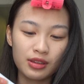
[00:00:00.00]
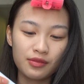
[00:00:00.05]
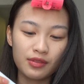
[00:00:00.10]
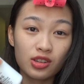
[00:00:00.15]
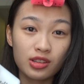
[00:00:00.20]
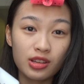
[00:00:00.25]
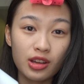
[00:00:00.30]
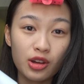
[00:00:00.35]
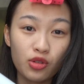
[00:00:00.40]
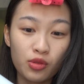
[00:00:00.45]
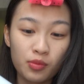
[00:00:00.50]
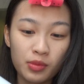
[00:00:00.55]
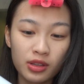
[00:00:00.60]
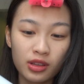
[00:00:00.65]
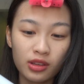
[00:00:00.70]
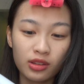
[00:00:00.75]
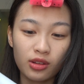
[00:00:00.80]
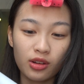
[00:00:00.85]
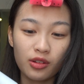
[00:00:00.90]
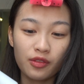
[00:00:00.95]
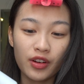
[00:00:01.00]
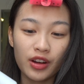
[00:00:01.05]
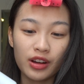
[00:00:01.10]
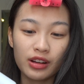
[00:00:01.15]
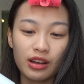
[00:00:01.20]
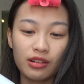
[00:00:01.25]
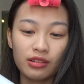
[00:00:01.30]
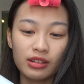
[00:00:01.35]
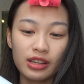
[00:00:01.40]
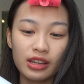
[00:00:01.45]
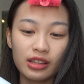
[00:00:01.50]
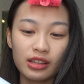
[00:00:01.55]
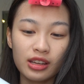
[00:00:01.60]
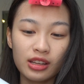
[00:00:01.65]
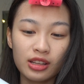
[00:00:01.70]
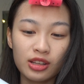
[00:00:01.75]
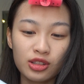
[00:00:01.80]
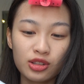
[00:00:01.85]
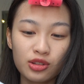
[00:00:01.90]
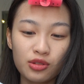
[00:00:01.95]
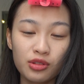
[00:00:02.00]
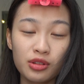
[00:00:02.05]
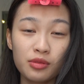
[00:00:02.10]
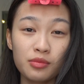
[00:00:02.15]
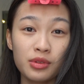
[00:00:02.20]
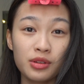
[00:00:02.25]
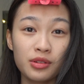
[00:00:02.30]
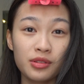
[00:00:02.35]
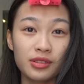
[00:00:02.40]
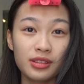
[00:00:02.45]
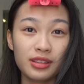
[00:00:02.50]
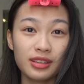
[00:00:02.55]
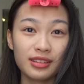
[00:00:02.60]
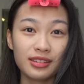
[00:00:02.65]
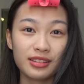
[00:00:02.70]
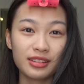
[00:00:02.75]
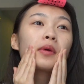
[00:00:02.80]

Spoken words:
Just now I opened the door very loudly and Aiden scolded me already.